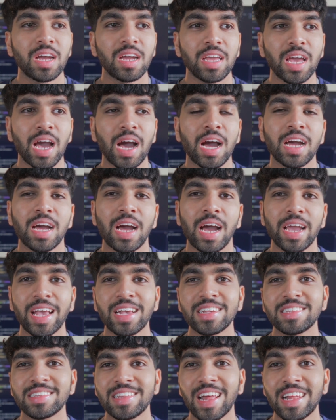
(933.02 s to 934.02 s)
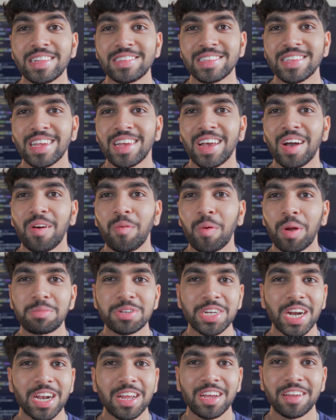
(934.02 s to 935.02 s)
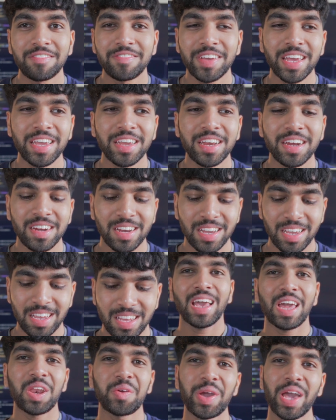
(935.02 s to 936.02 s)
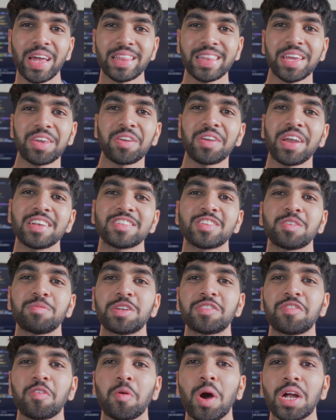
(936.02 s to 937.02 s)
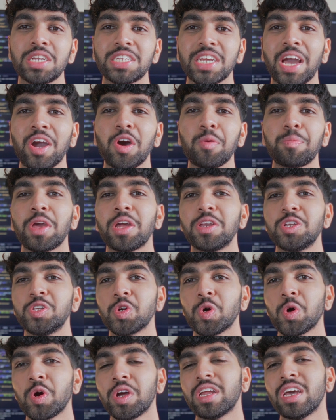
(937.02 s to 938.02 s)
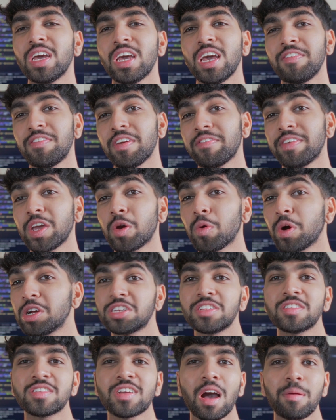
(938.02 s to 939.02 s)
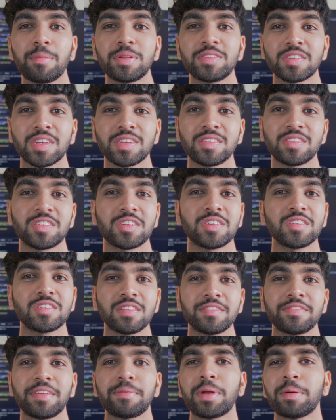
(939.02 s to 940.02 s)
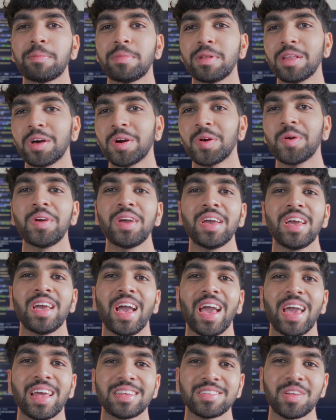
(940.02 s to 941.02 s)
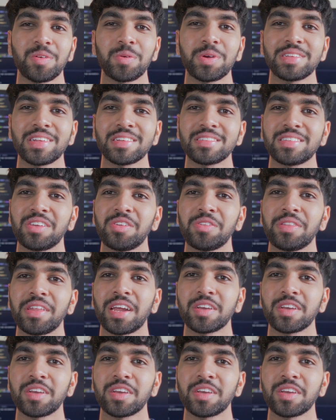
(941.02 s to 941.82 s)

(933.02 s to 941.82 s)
yeah, I guess that's what I'm trying to convey here. Anyway, yeah, thank you guys so much for watching. I hope you enjoyed. If you have any questions, comments, or concerns, leave them down below. And as always, I'll see you in the